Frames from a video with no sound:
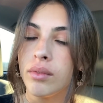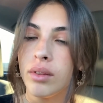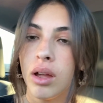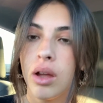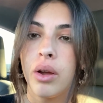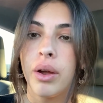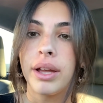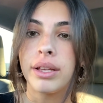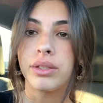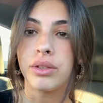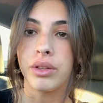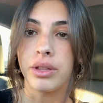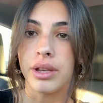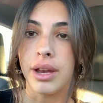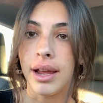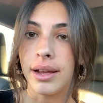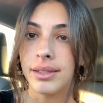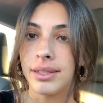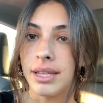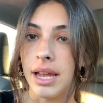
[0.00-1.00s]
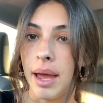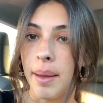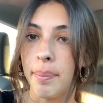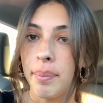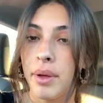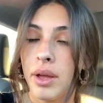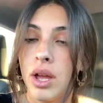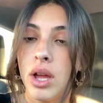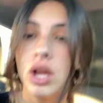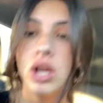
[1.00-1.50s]
Okay, so the next step
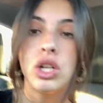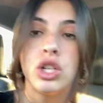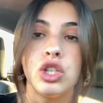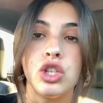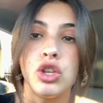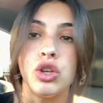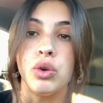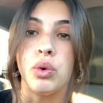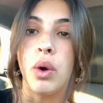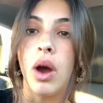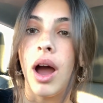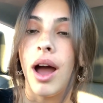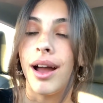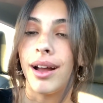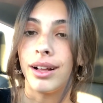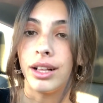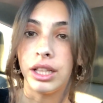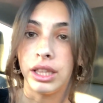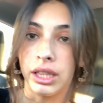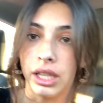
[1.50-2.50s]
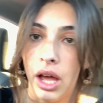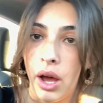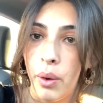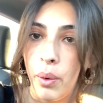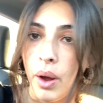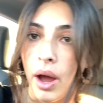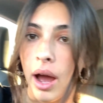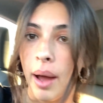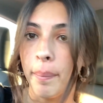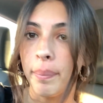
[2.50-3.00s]
to glow
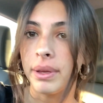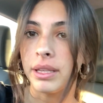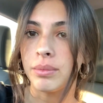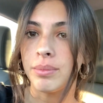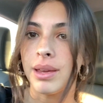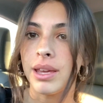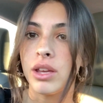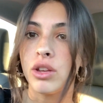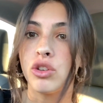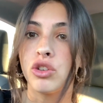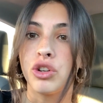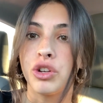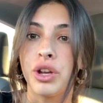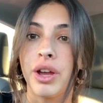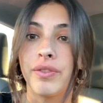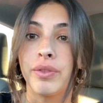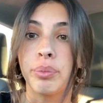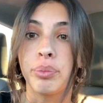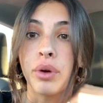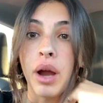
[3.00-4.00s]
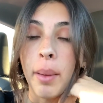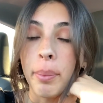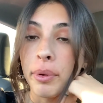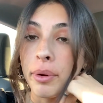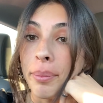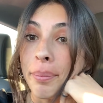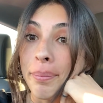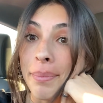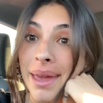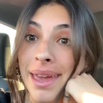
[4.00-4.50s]
up is making sure you have the
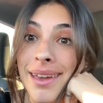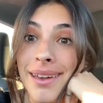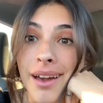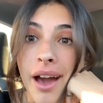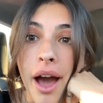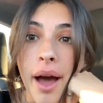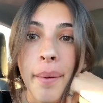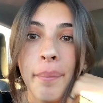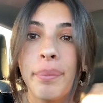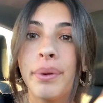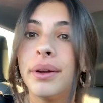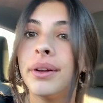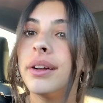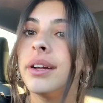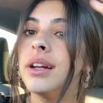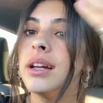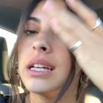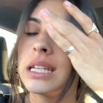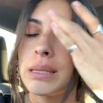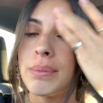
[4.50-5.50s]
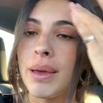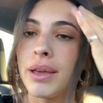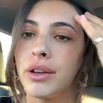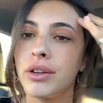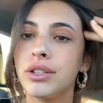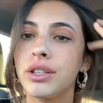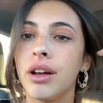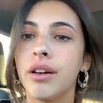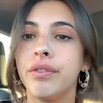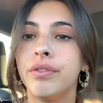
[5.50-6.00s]
proper makeup to make
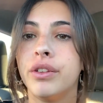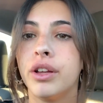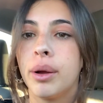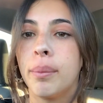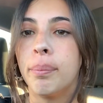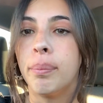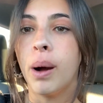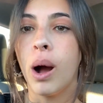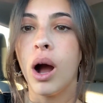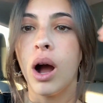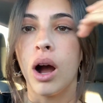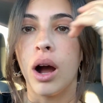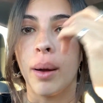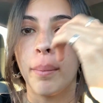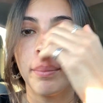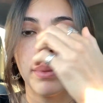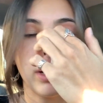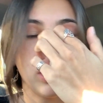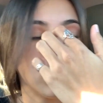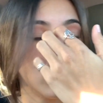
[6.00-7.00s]
yourself look bomb.